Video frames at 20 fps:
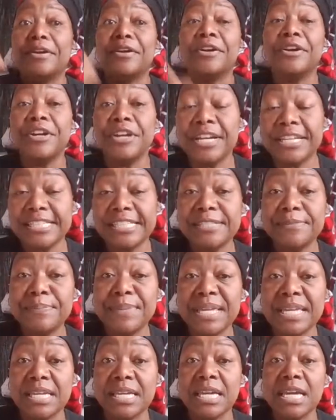hurt
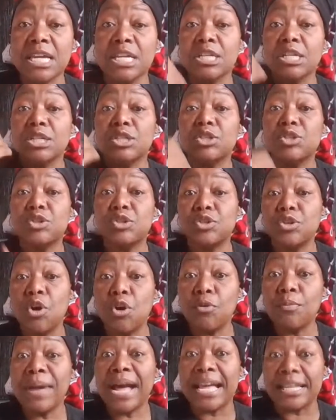me
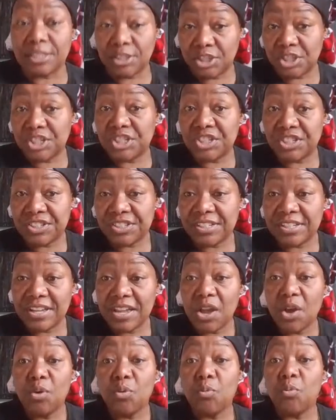so much
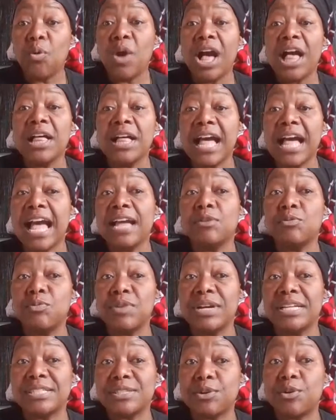while I
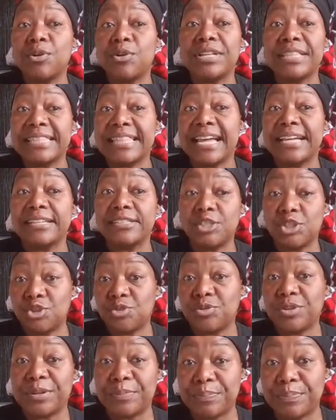was on that
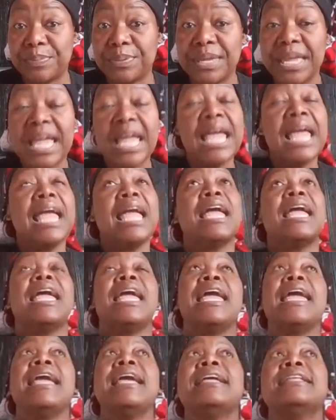trip.
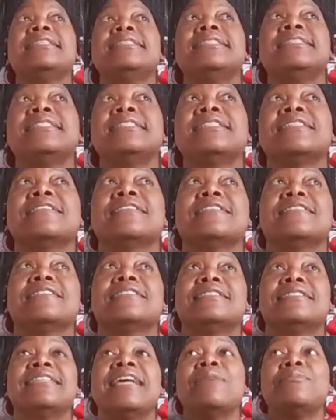And
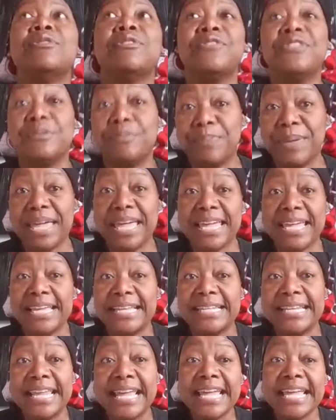some of the
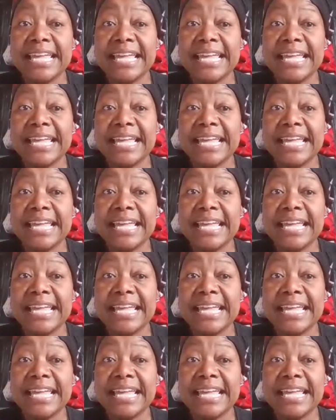pain